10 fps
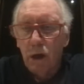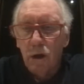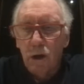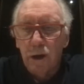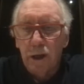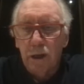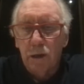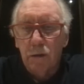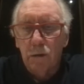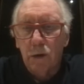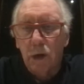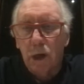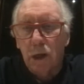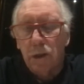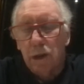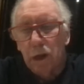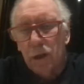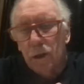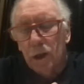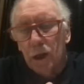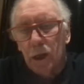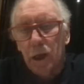early in in the